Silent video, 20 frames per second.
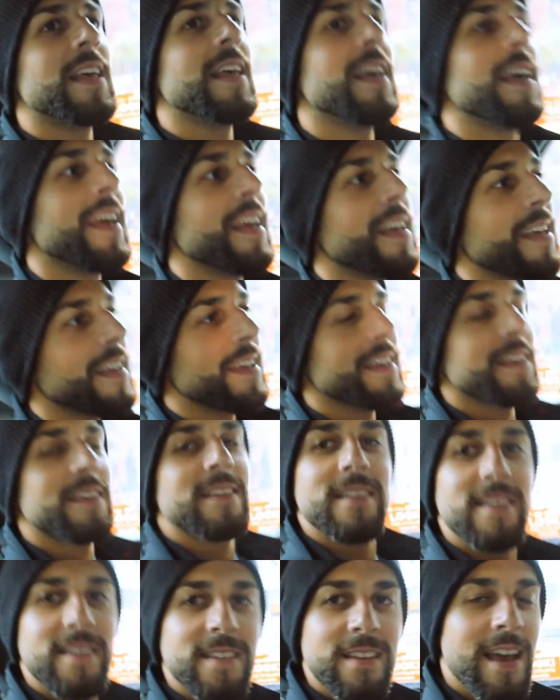your
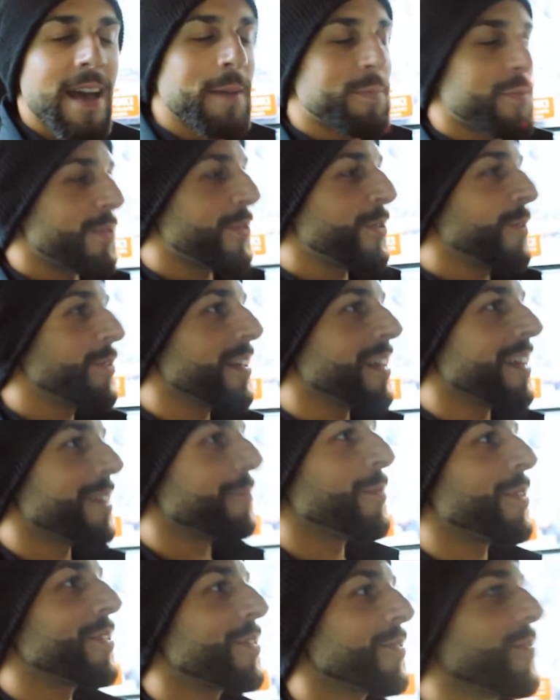potential. Absolutely.
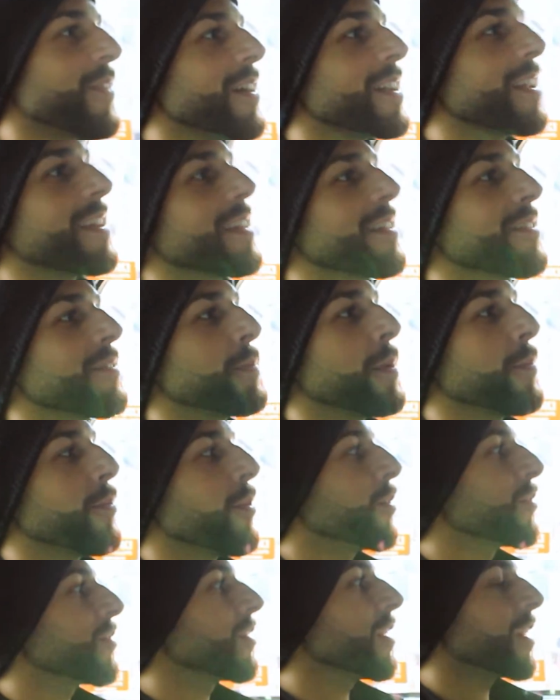And what's funny is
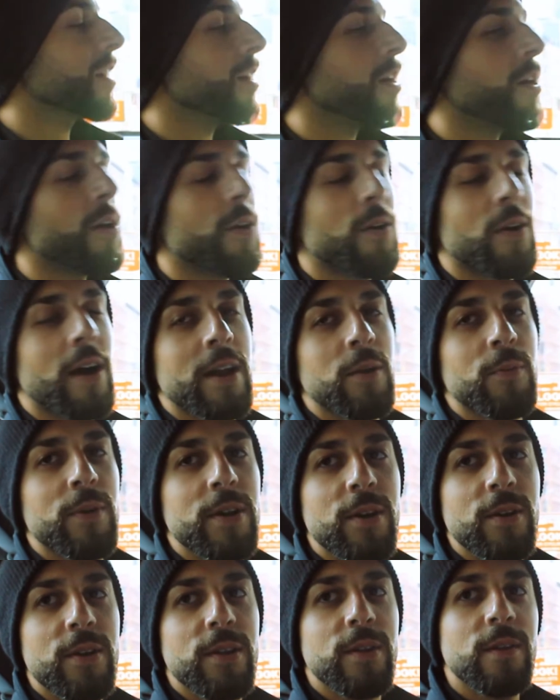people are always like, oh, I don't
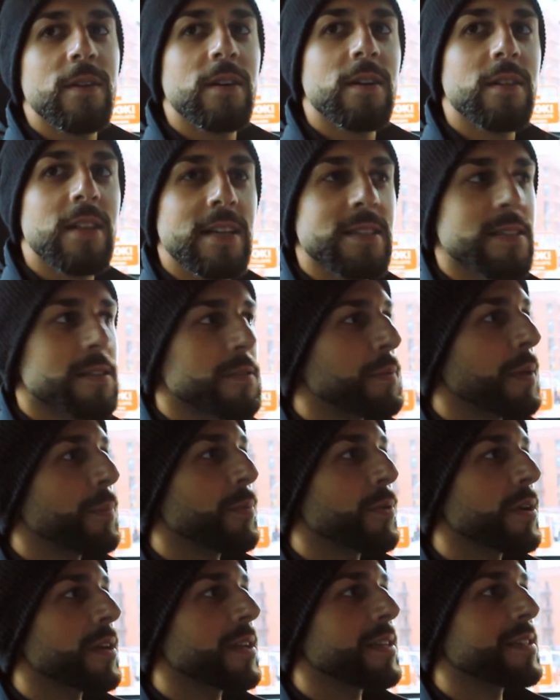want to go to yoga class because
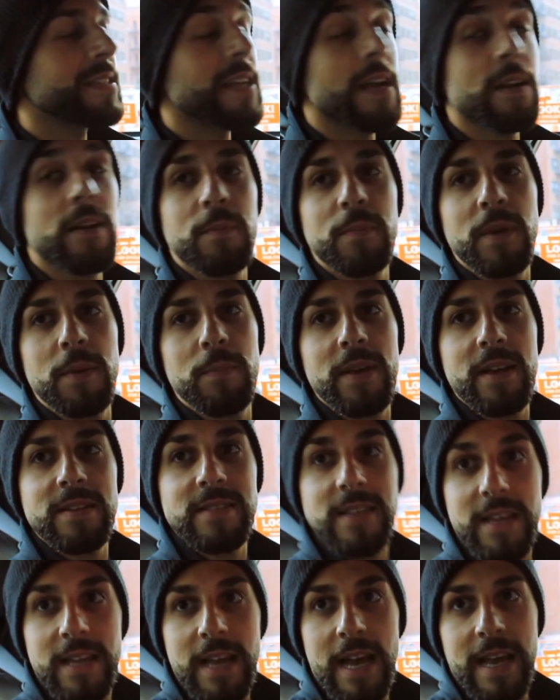people are going to stare at me
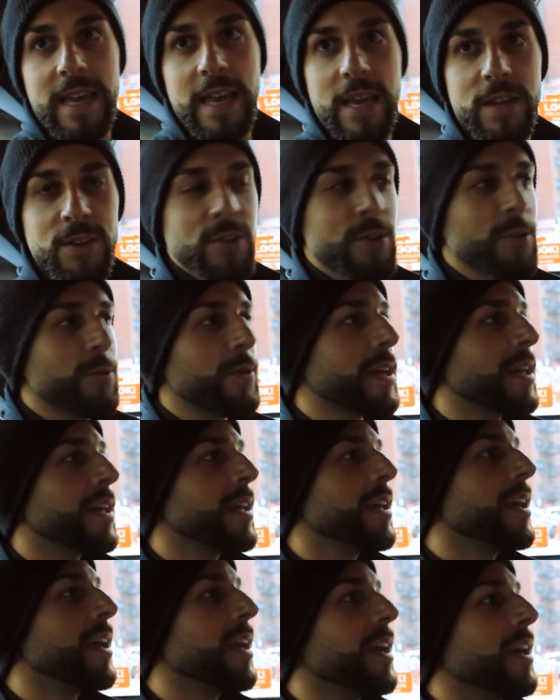because I, I can't do it.
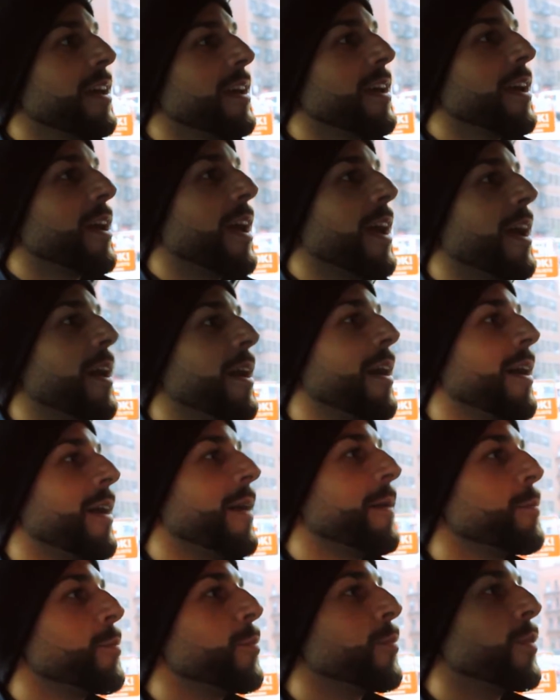
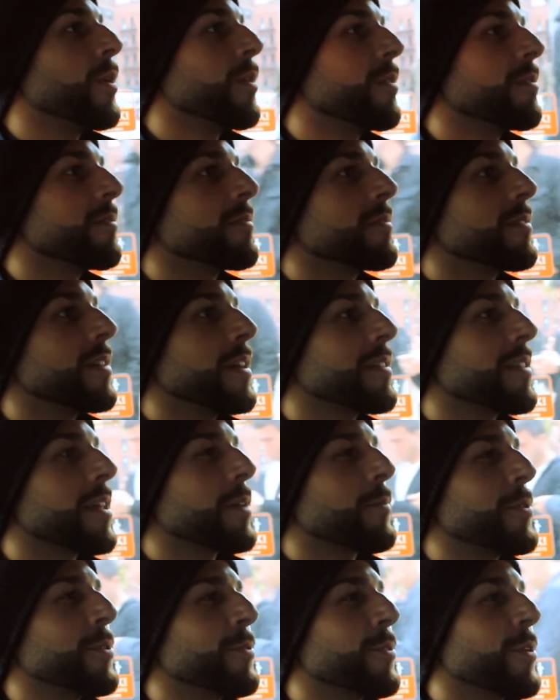Well, it's
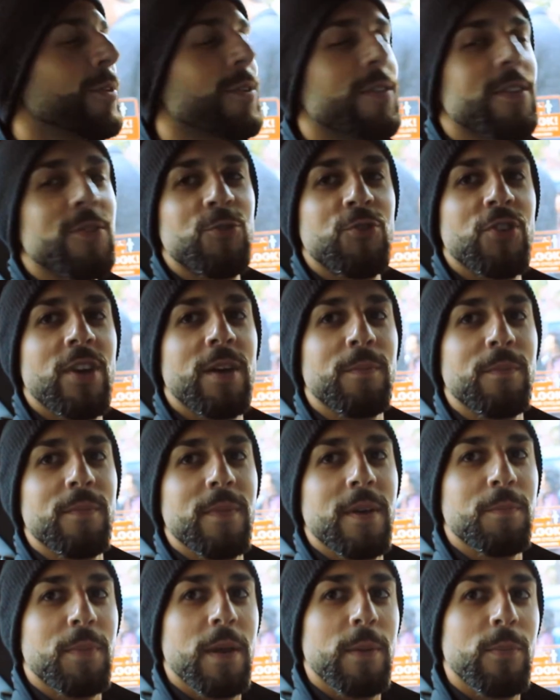like when you go to the
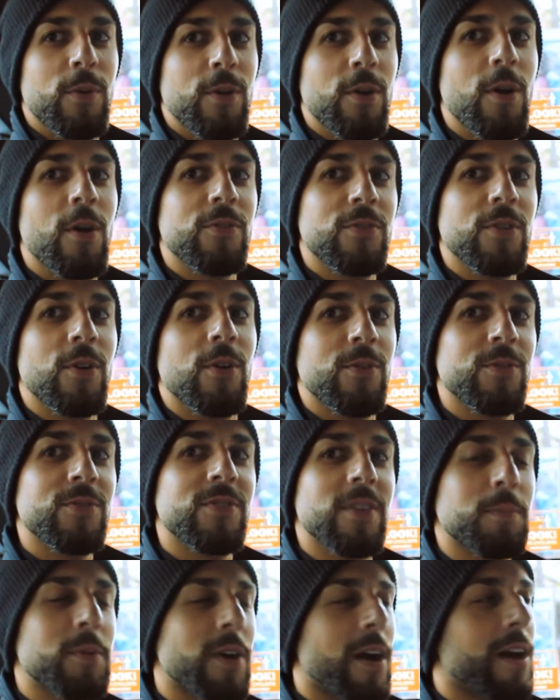gym and people are also
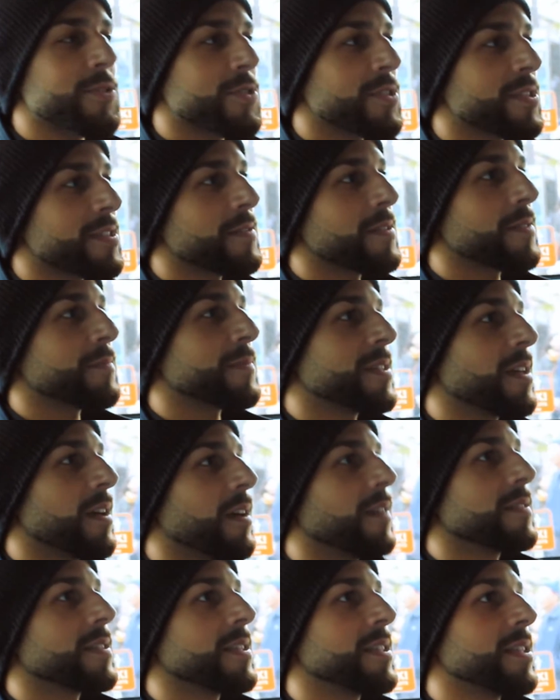subconscious of
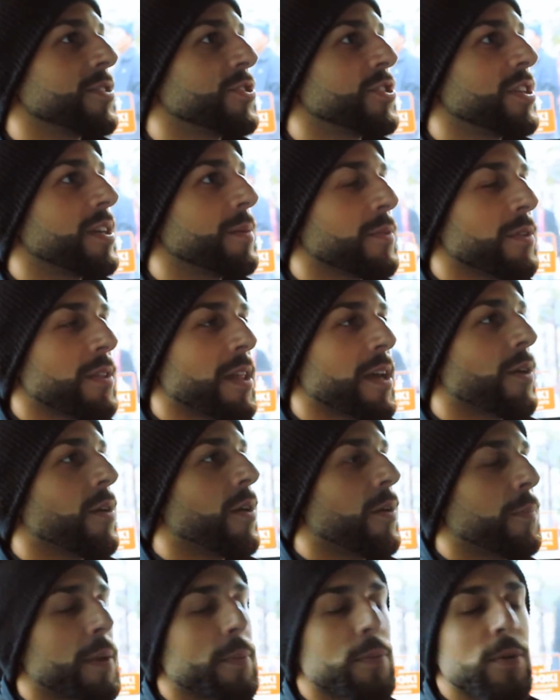themselves in the gym. They're like,
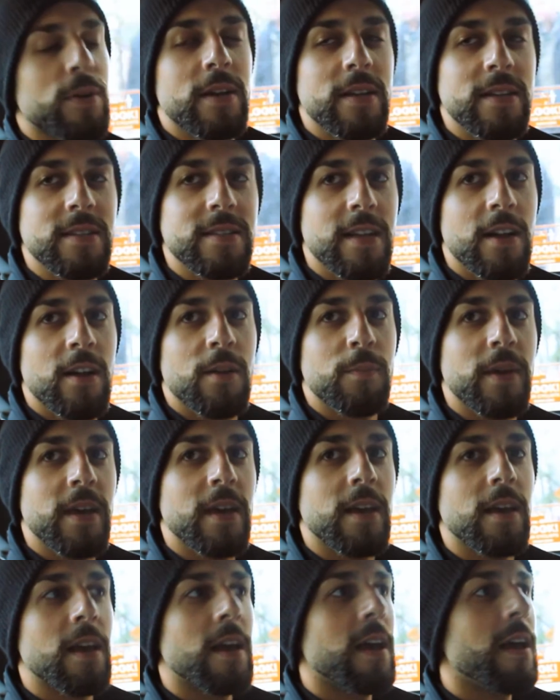oh, people are going to stare at
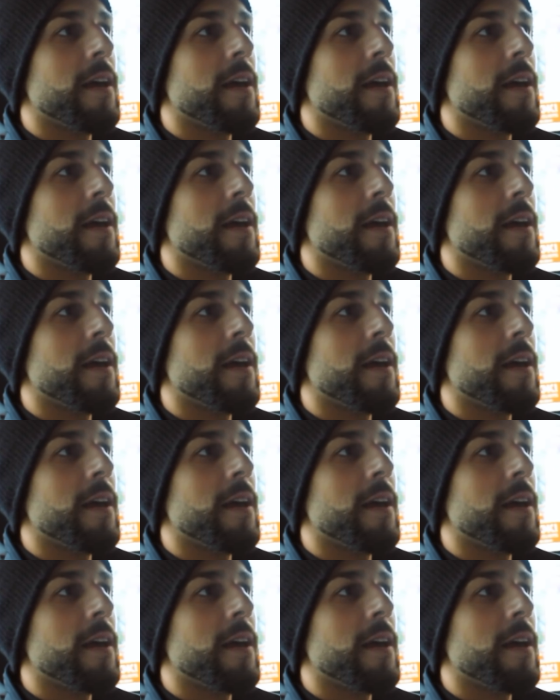me.